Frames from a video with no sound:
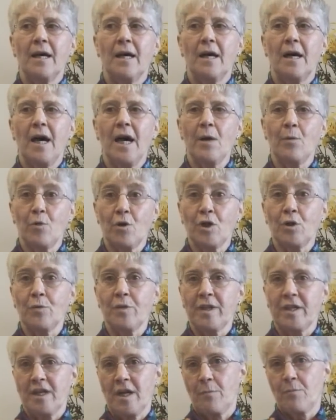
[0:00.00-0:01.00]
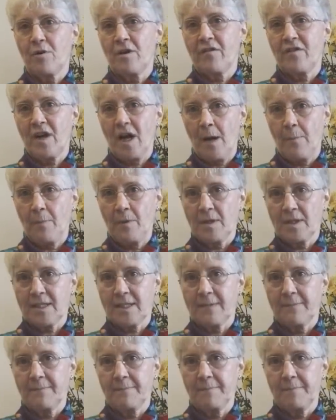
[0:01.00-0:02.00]
I worked with a number of
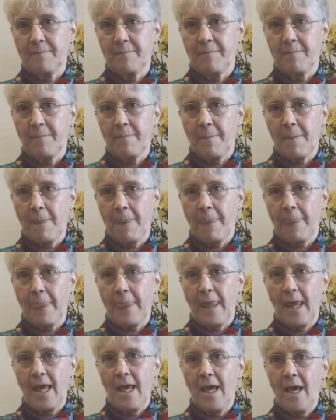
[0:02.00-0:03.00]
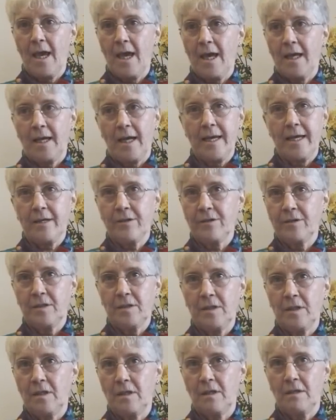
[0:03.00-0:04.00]
couples. And I could
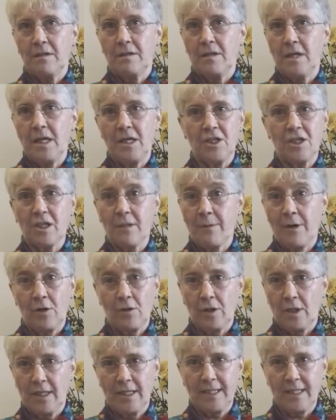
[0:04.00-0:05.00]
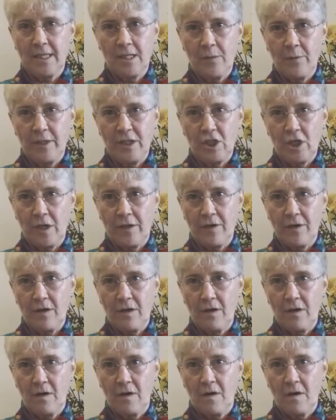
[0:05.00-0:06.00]
teach them how to listen to each other,
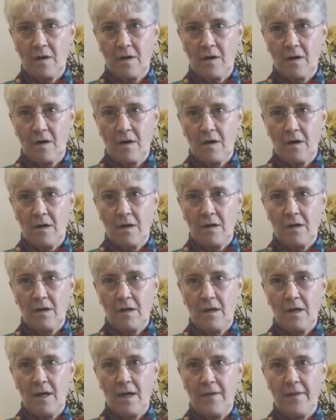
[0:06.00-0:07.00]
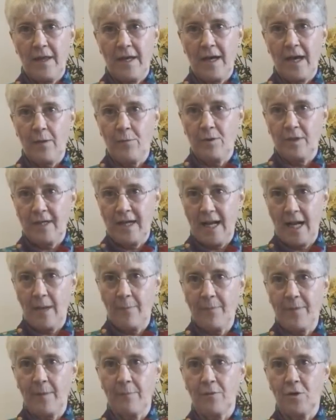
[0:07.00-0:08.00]
and then I would
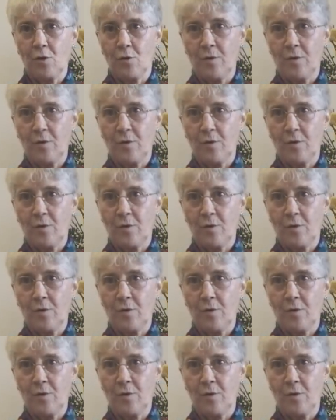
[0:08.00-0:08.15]
help them do